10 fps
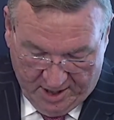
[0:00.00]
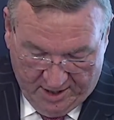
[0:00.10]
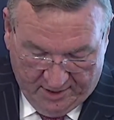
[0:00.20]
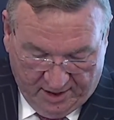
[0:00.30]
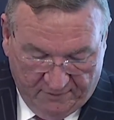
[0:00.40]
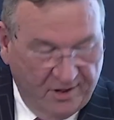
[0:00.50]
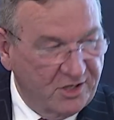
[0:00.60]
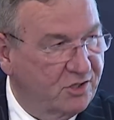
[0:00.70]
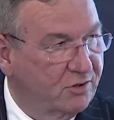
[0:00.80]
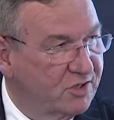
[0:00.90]
the
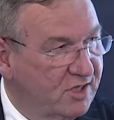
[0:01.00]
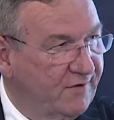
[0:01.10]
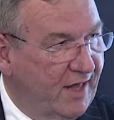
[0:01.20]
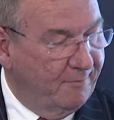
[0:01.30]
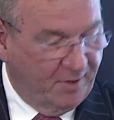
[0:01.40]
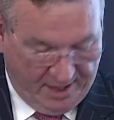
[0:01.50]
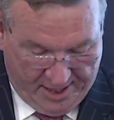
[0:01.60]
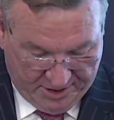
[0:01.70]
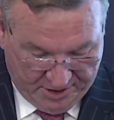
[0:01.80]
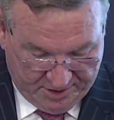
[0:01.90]
conventional civil
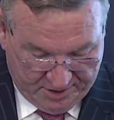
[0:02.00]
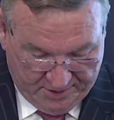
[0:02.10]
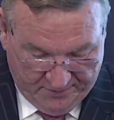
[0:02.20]
applications.